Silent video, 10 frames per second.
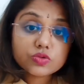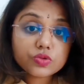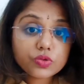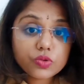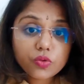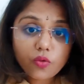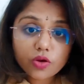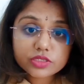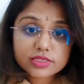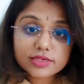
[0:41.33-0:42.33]
So do
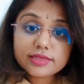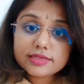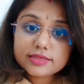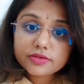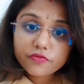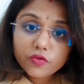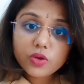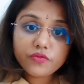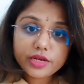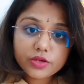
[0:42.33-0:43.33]
watch this
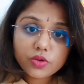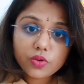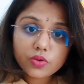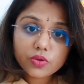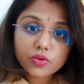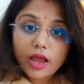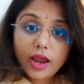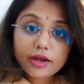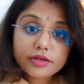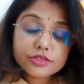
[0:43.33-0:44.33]
full video
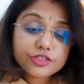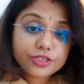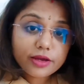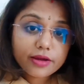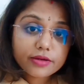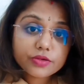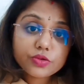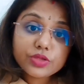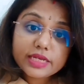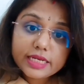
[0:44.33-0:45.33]
and share
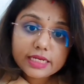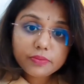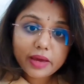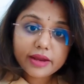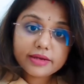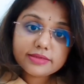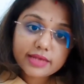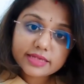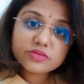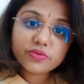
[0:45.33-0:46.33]
to the needy
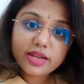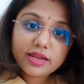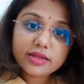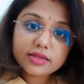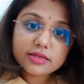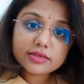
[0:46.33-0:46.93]
parents as well.